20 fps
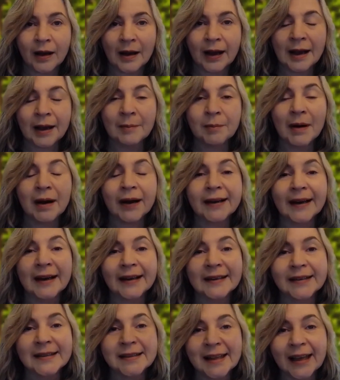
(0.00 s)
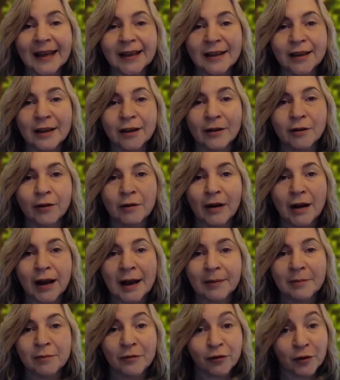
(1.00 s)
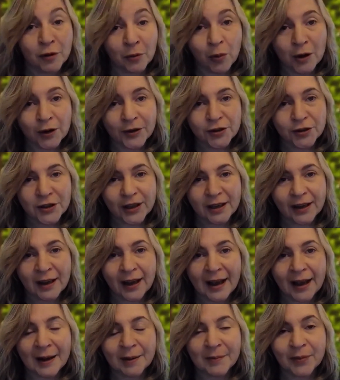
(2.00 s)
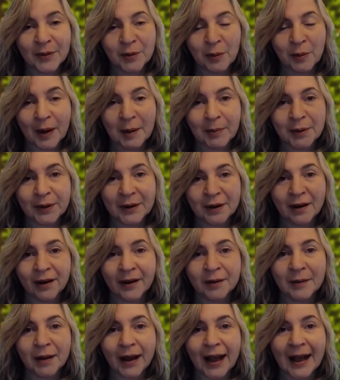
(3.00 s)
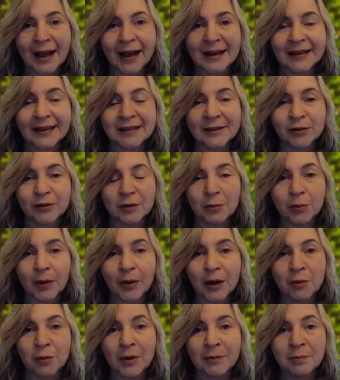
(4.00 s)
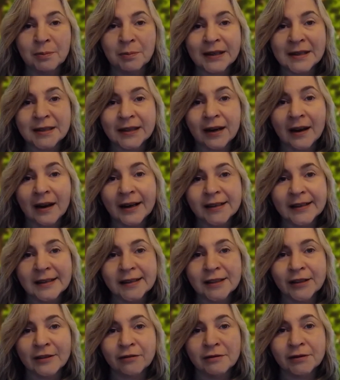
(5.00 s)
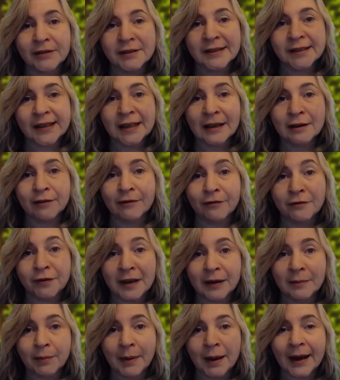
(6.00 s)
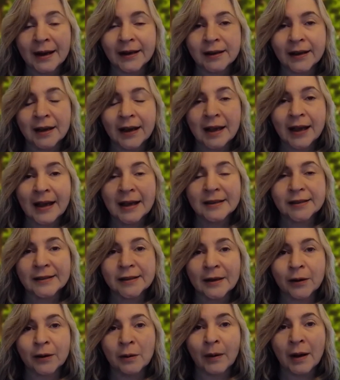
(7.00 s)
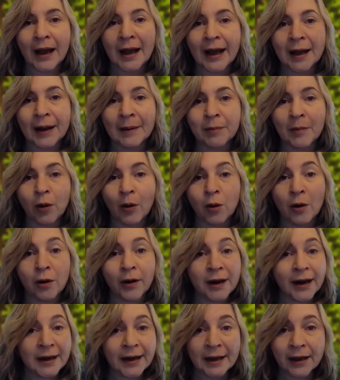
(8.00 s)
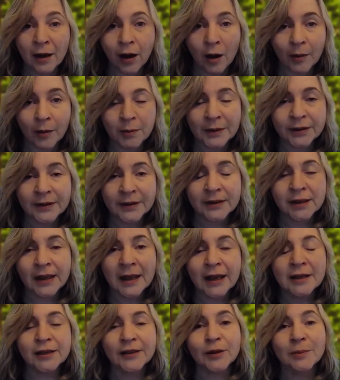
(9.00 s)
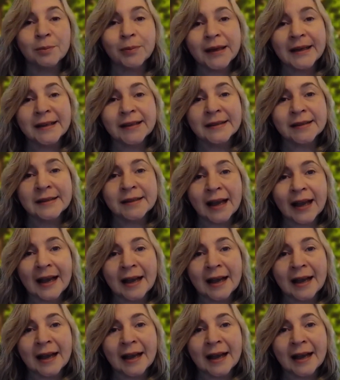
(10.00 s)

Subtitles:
I'd like to thank you for watching the webinar, and we would be delighted to receive feedback, so or any comments. So please